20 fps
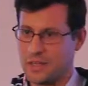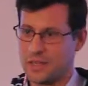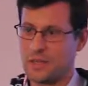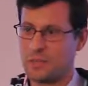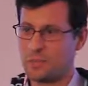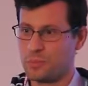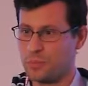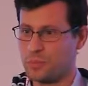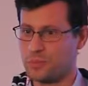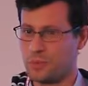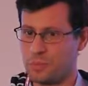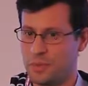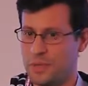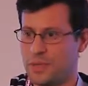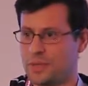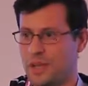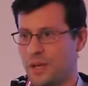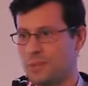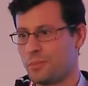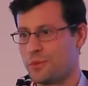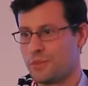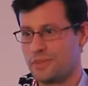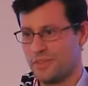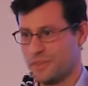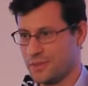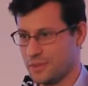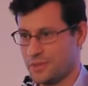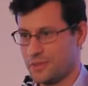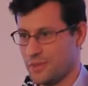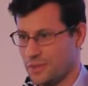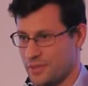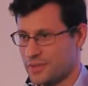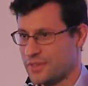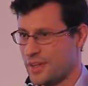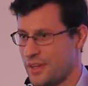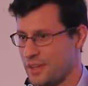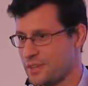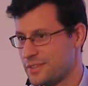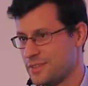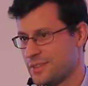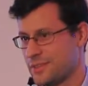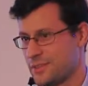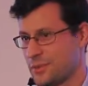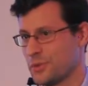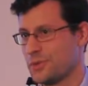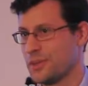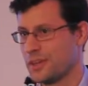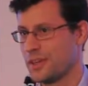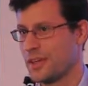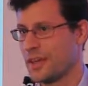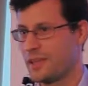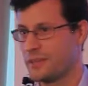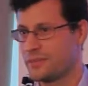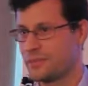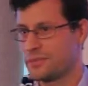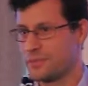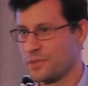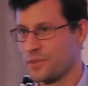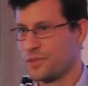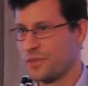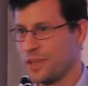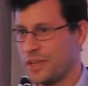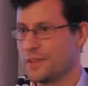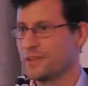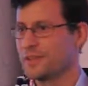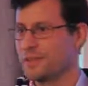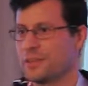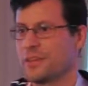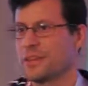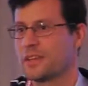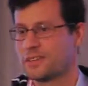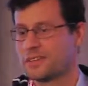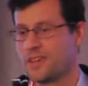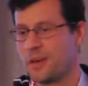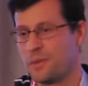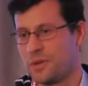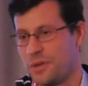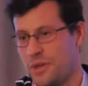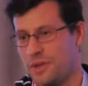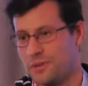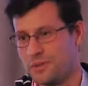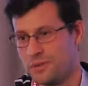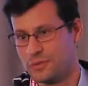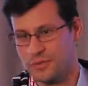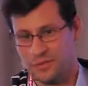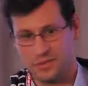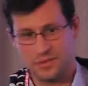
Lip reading: input the big numbers into those tests, so they have green things coming out of the